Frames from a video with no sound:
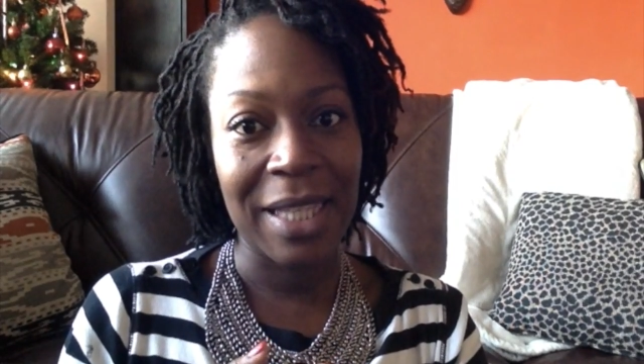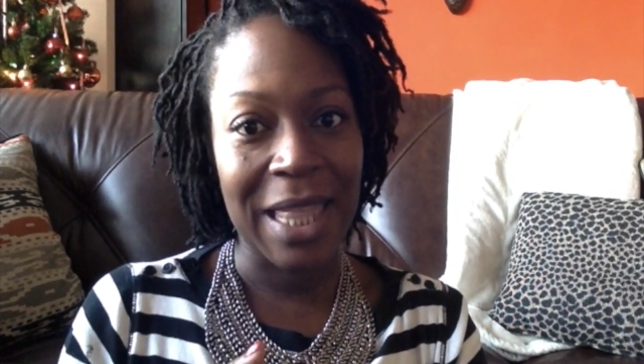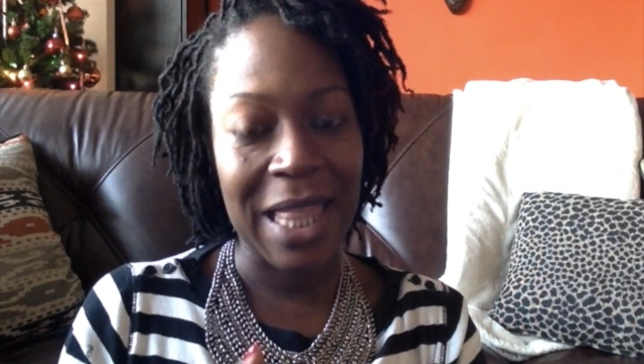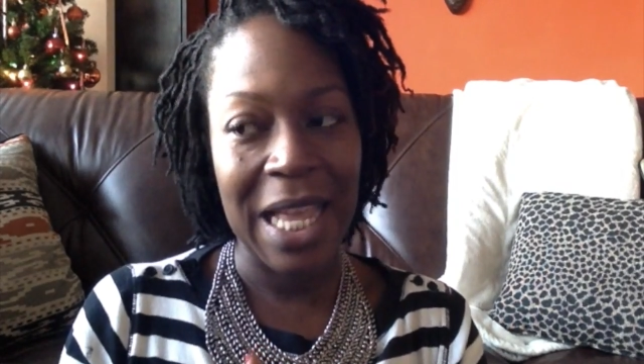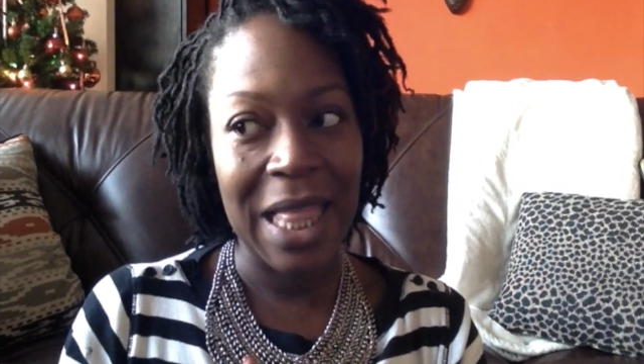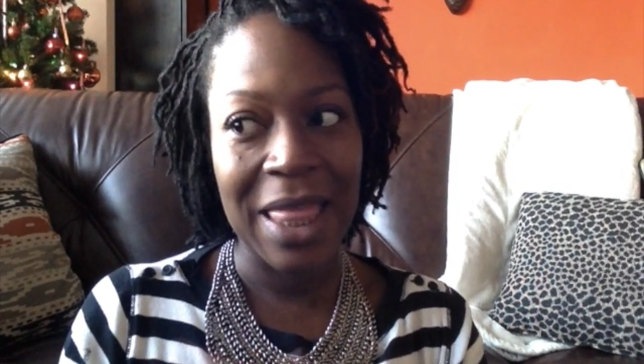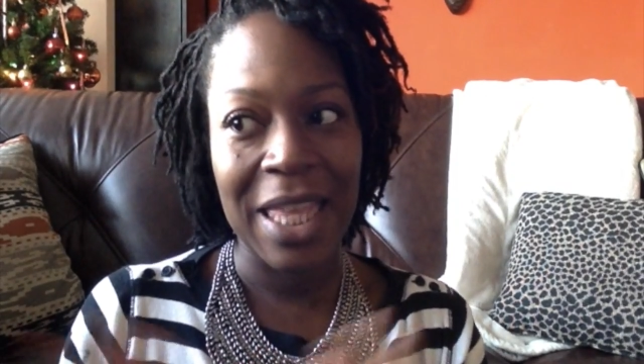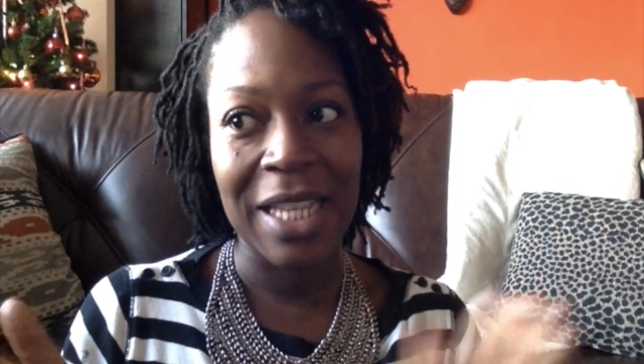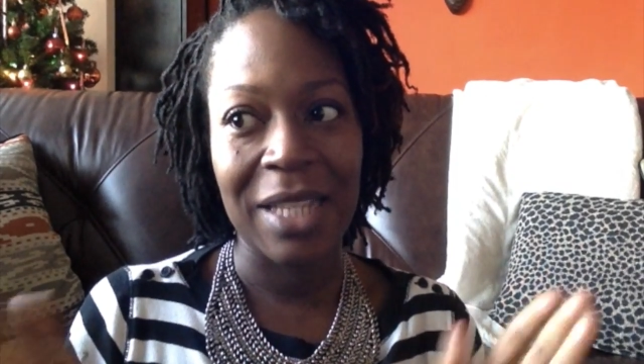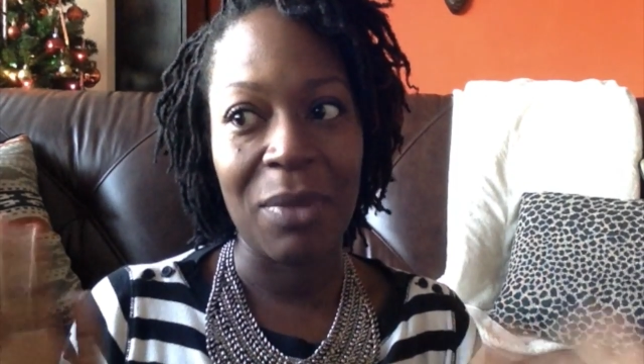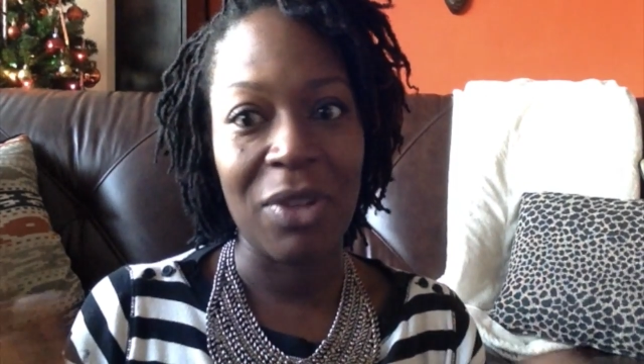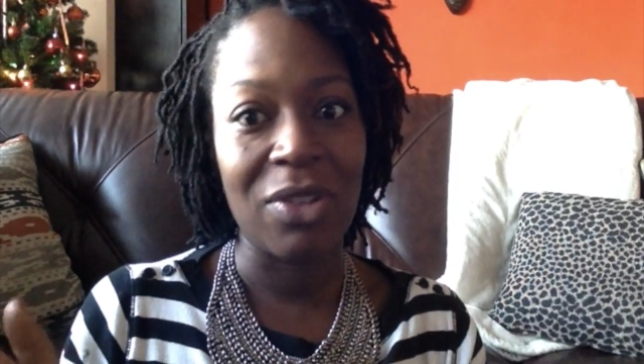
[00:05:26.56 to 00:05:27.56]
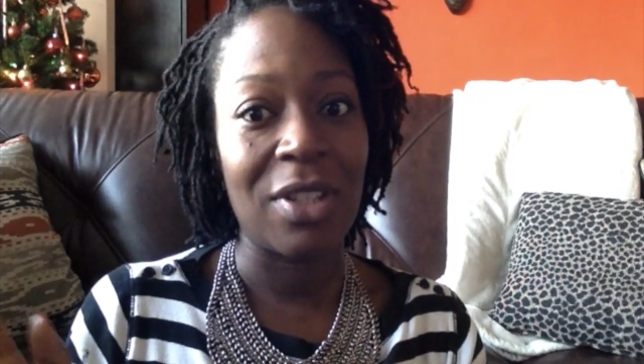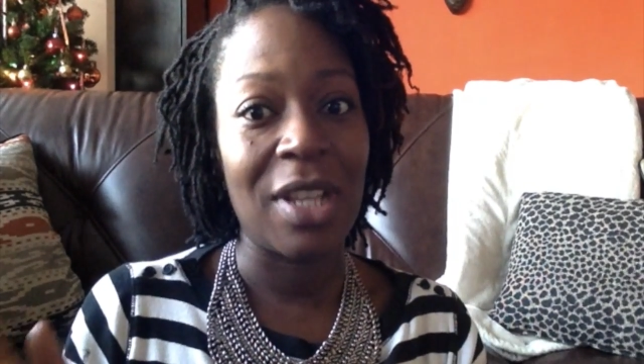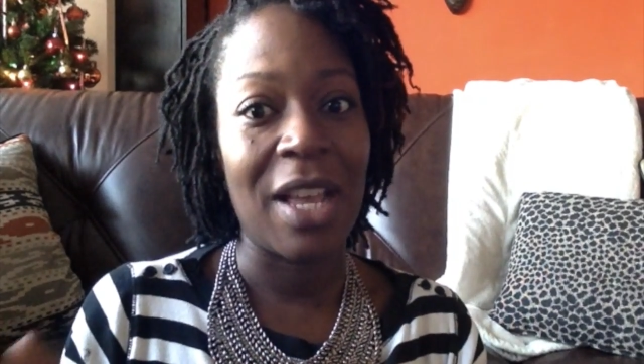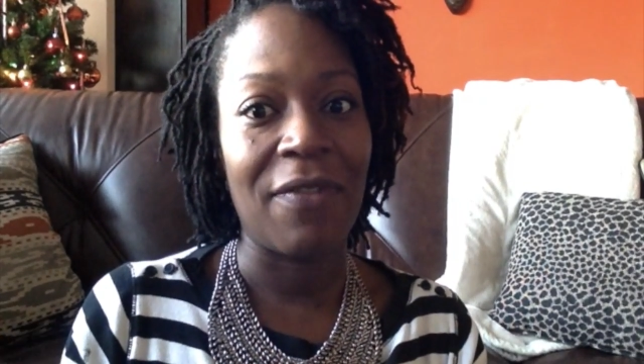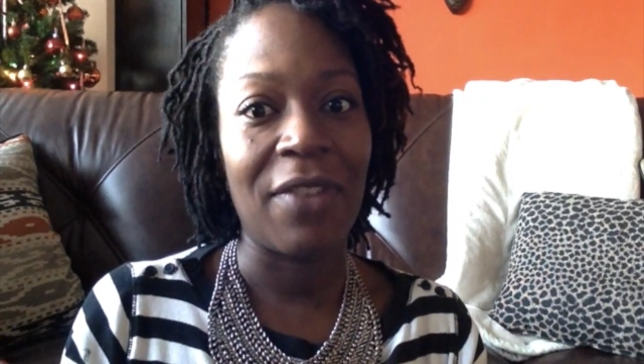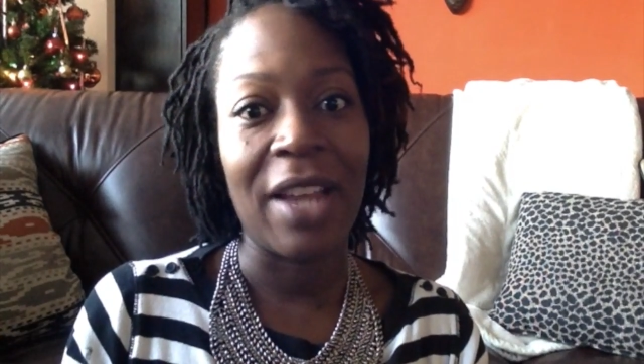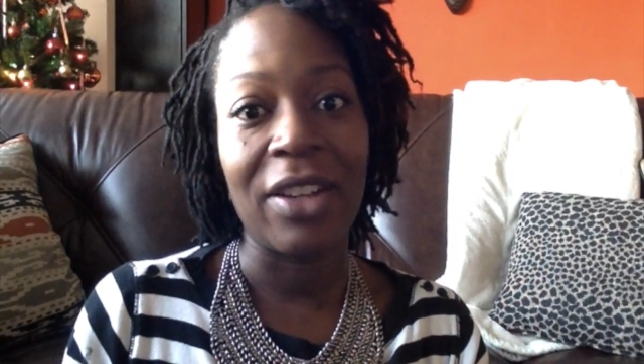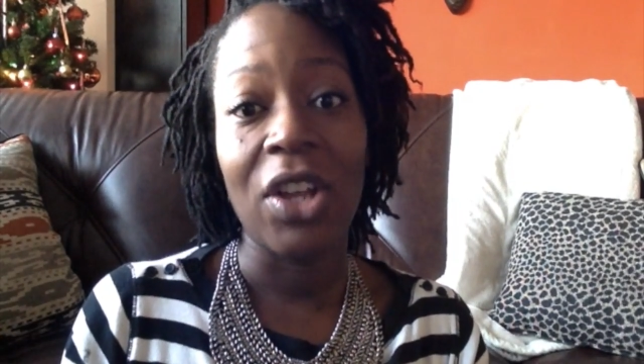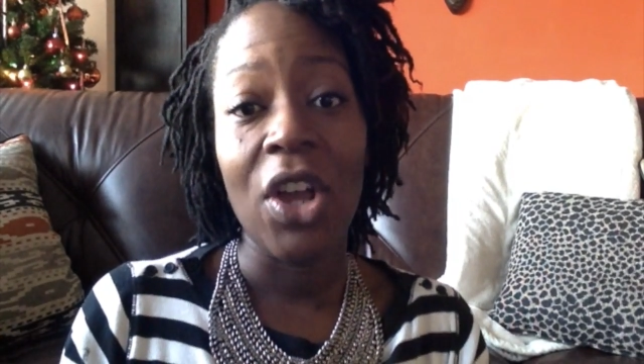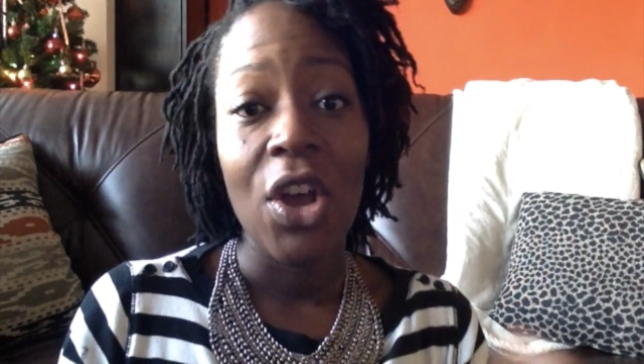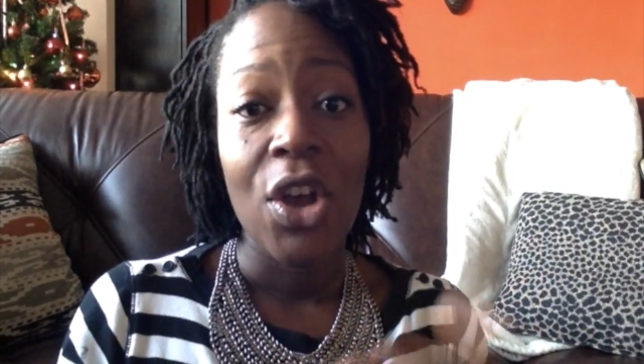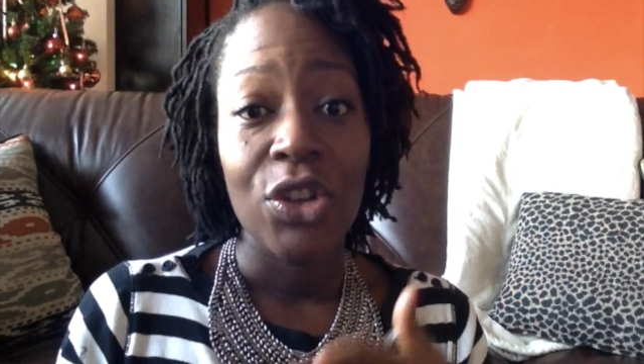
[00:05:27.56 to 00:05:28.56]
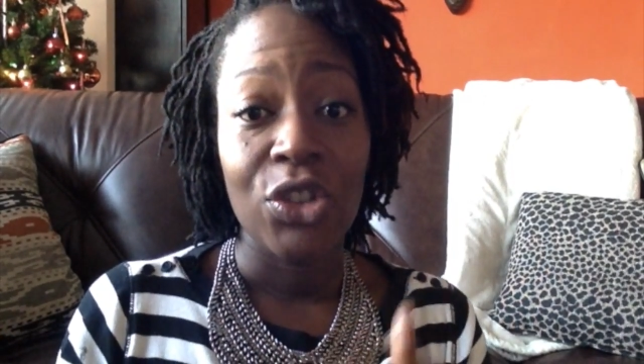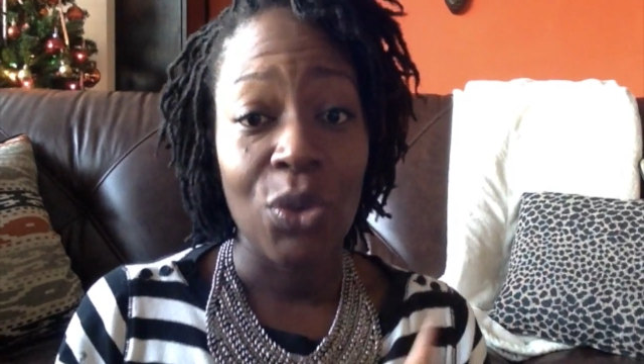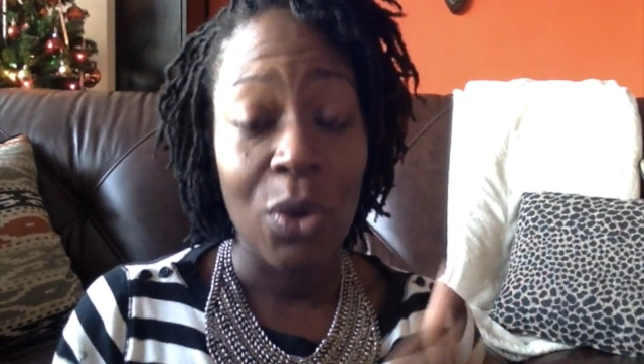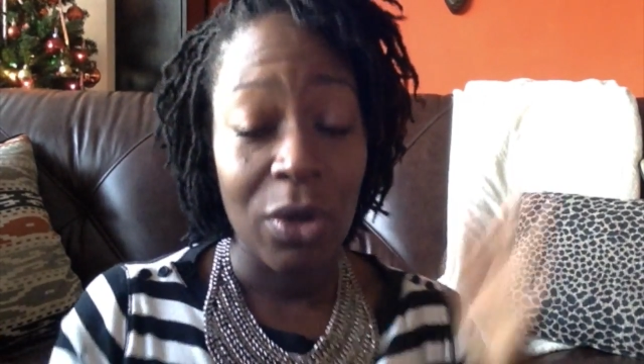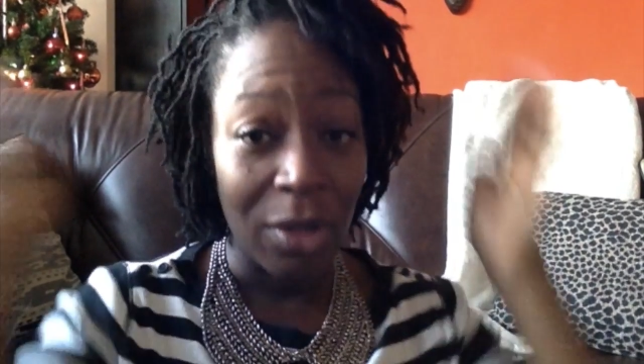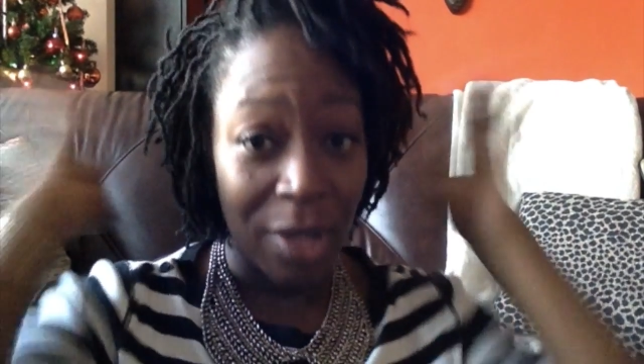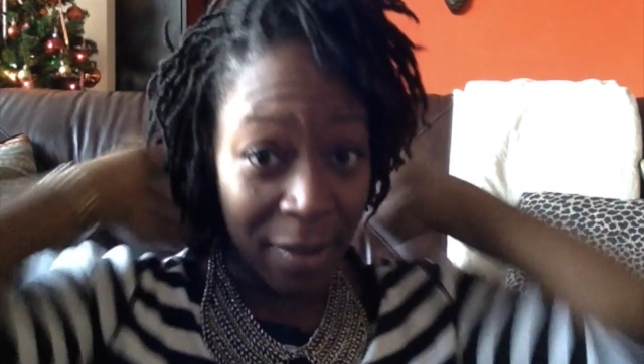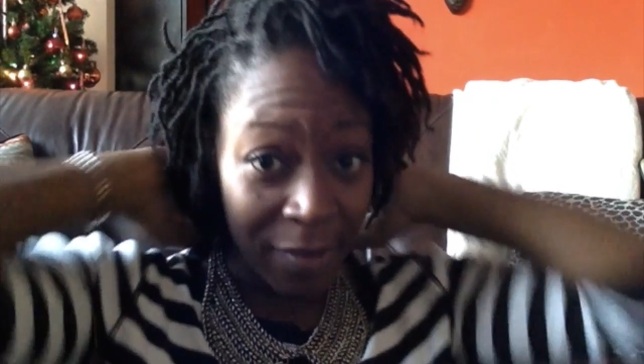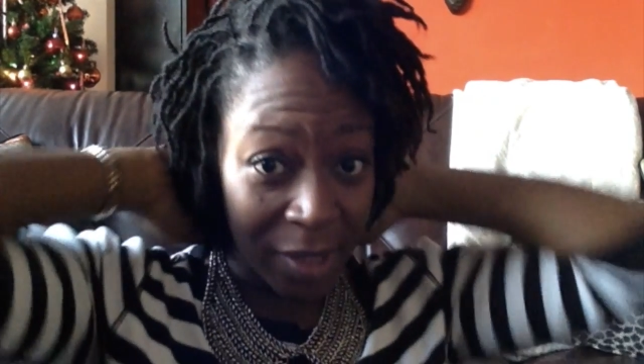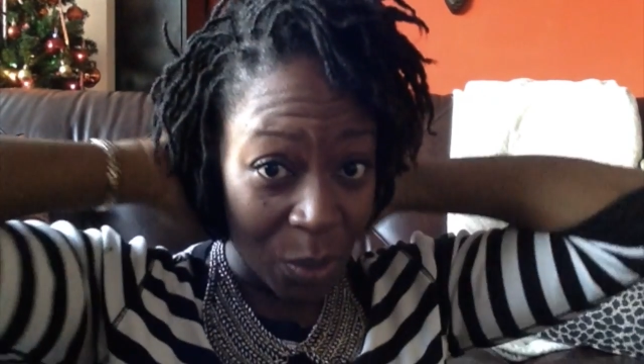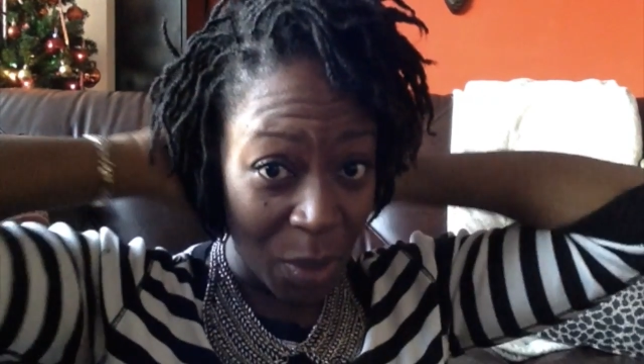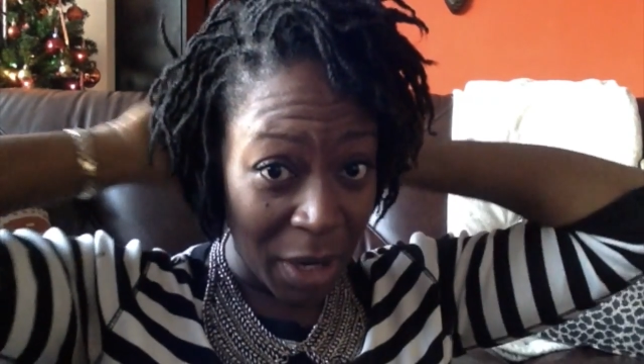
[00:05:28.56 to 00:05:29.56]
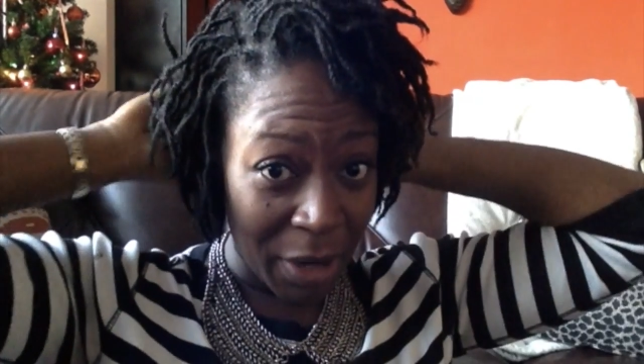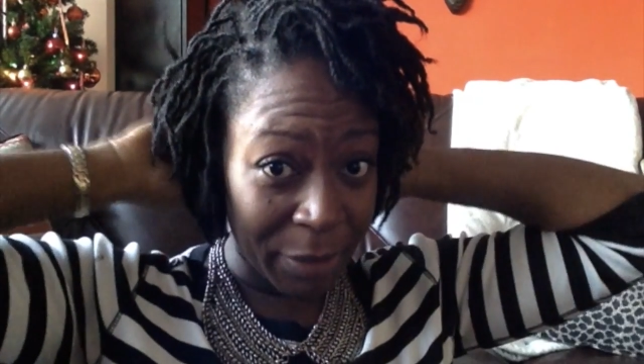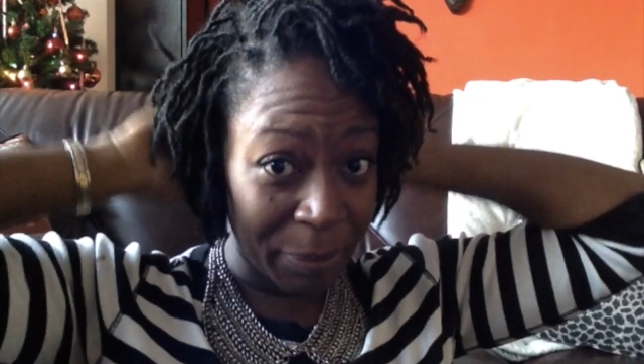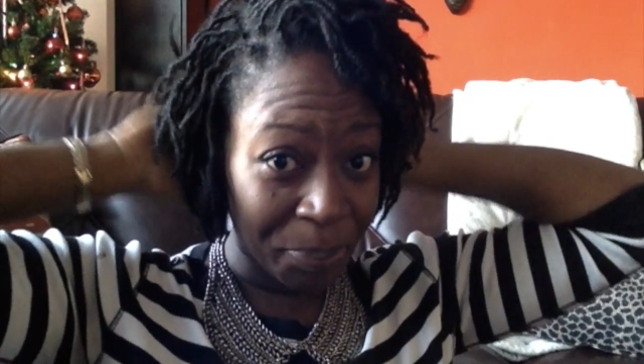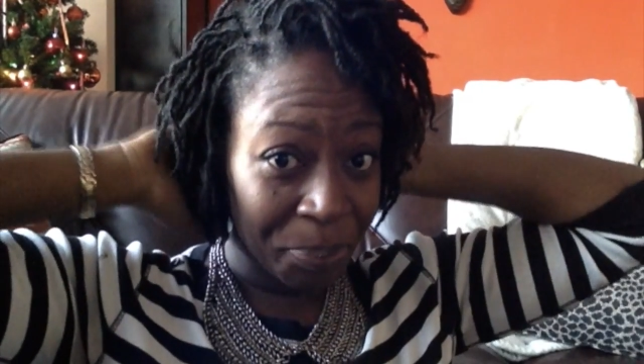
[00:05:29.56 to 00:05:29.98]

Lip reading: length as much as I've liked shorter lengths where